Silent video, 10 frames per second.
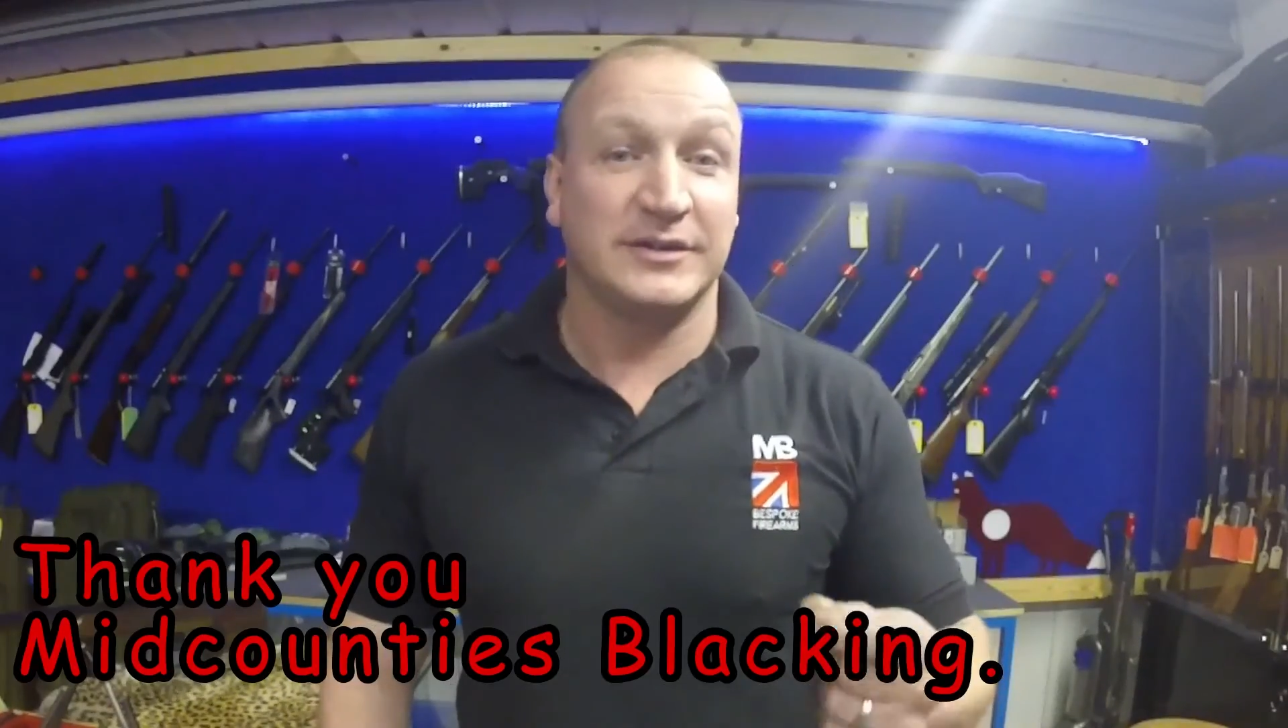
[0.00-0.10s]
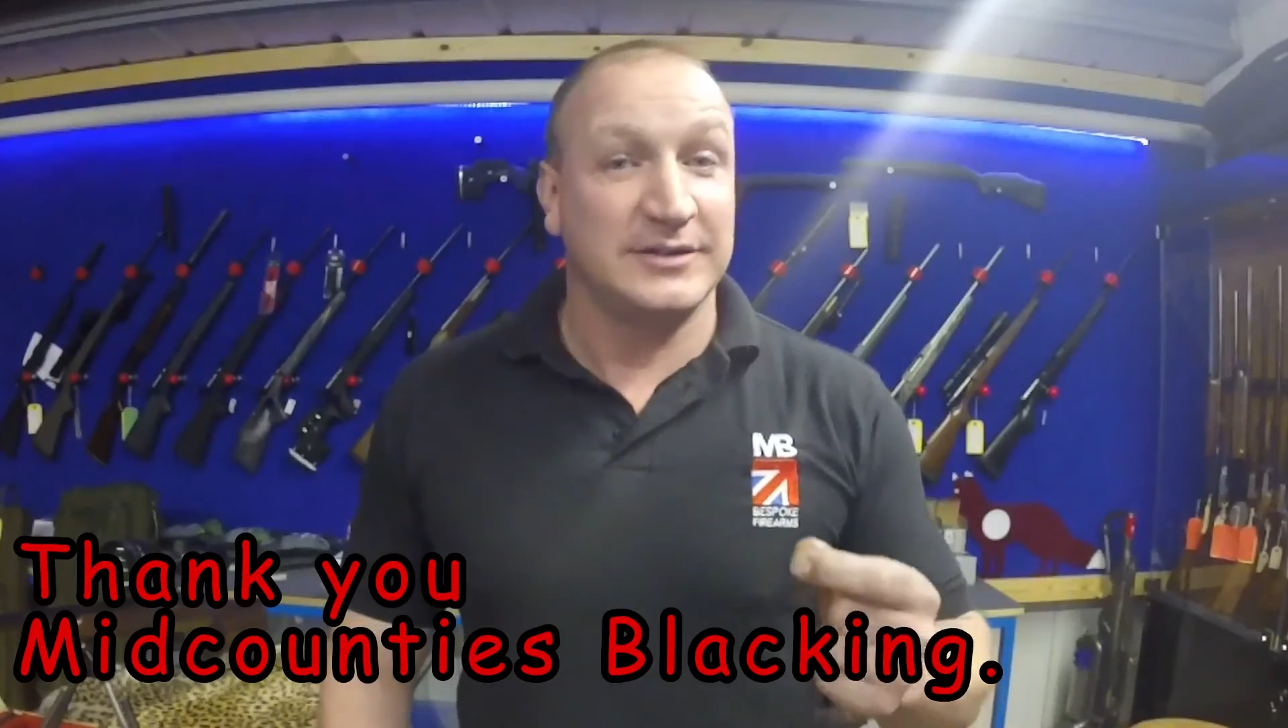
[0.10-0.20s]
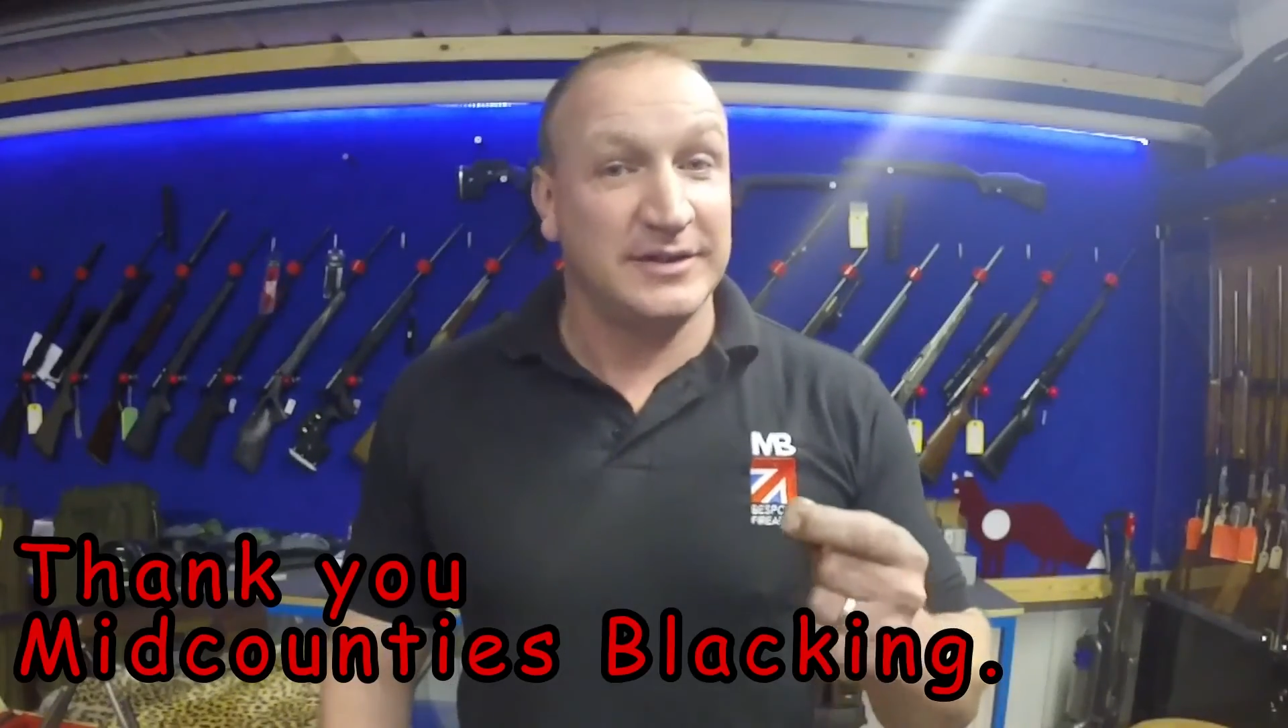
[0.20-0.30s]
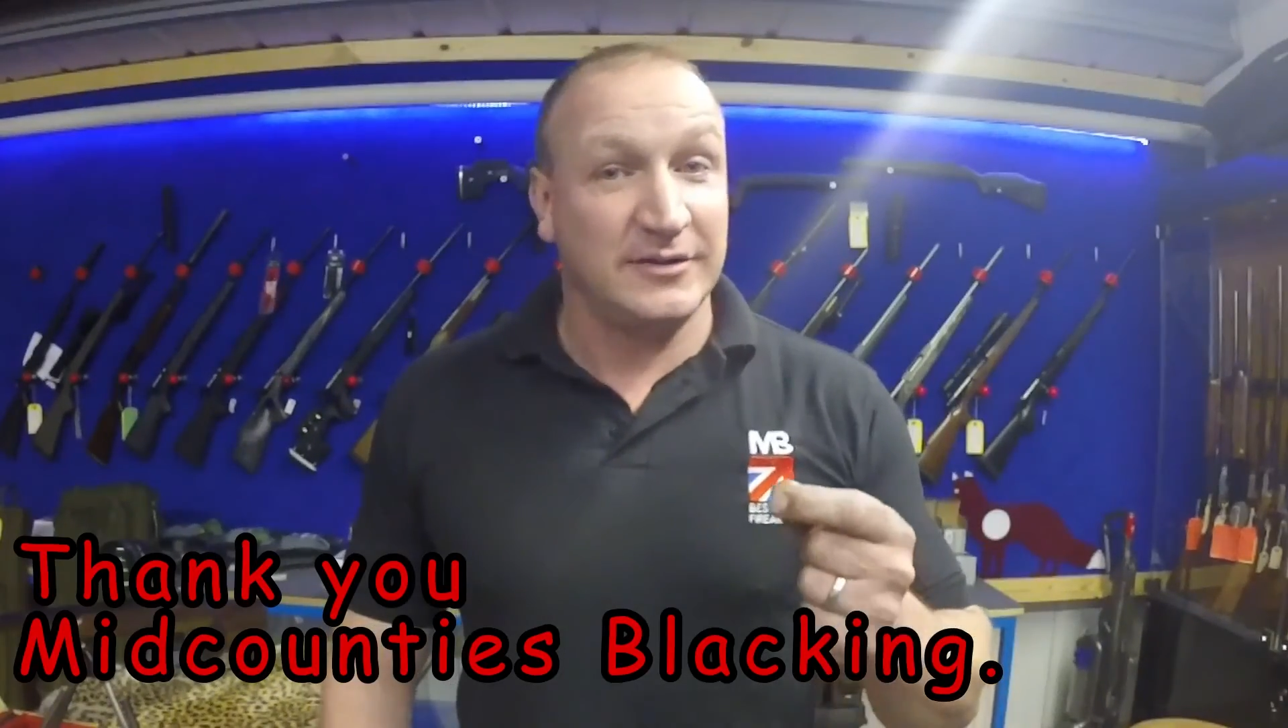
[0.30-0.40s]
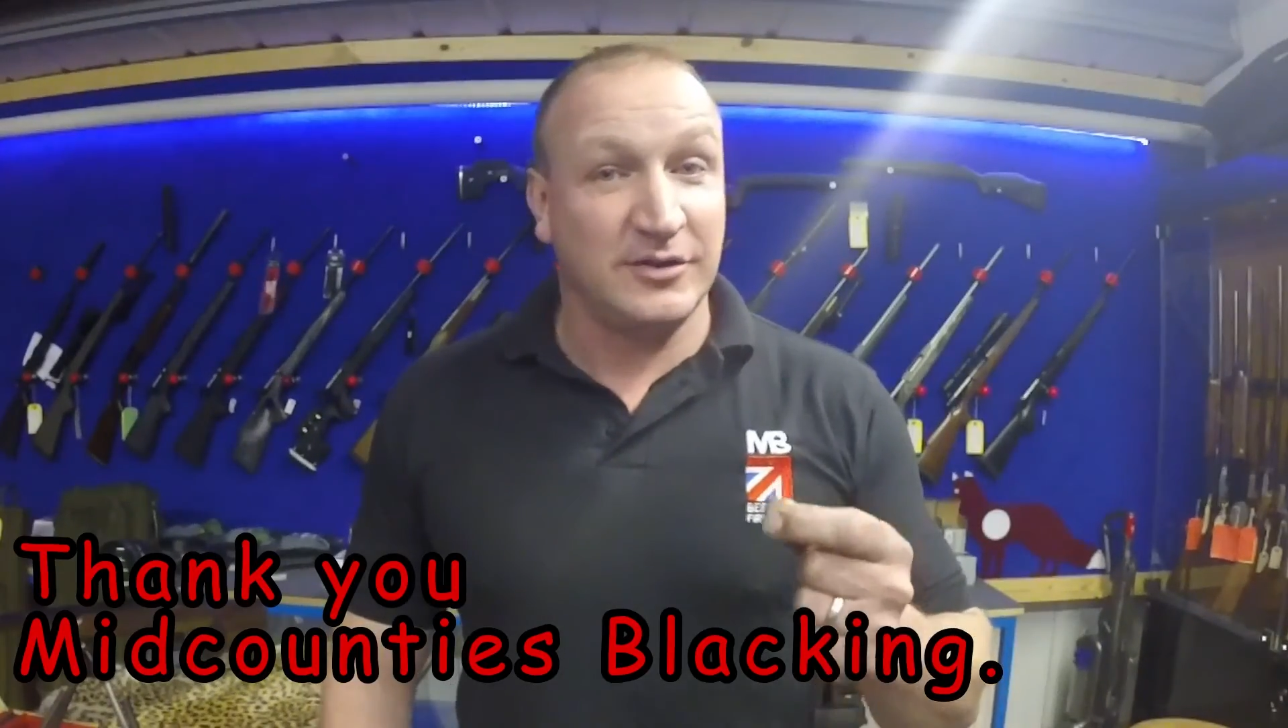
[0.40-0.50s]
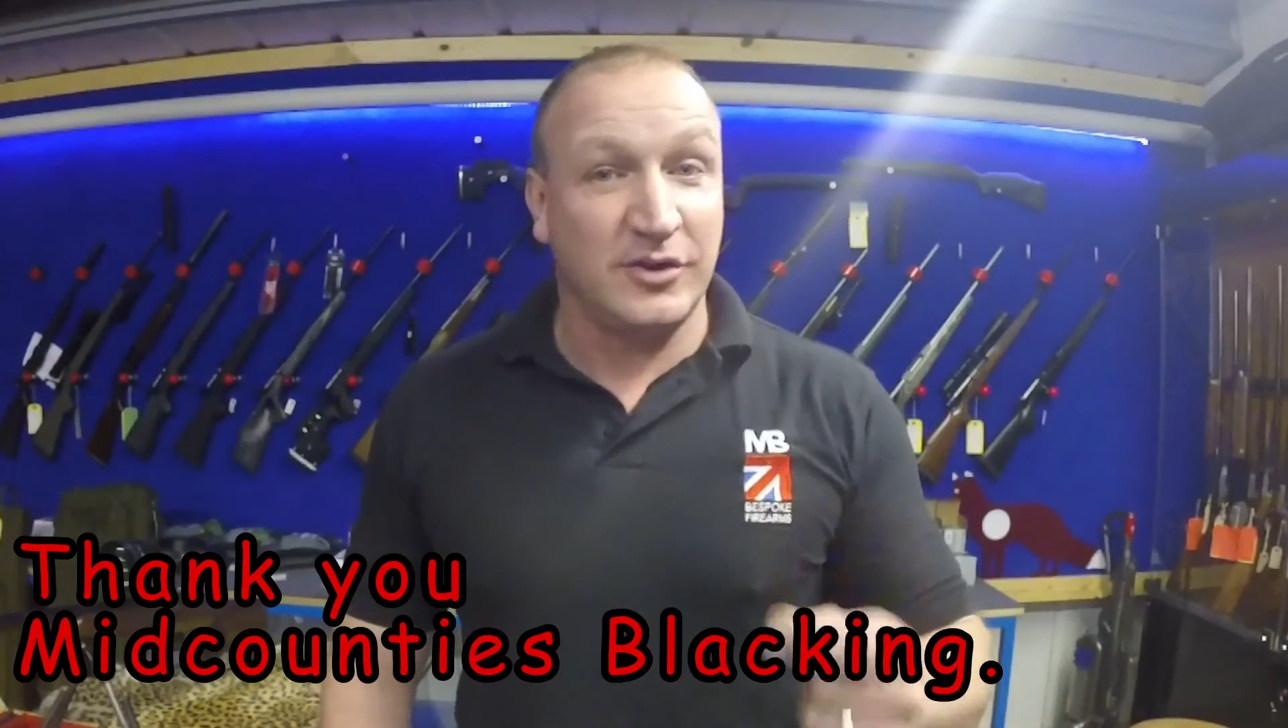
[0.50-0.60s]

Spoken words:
is down to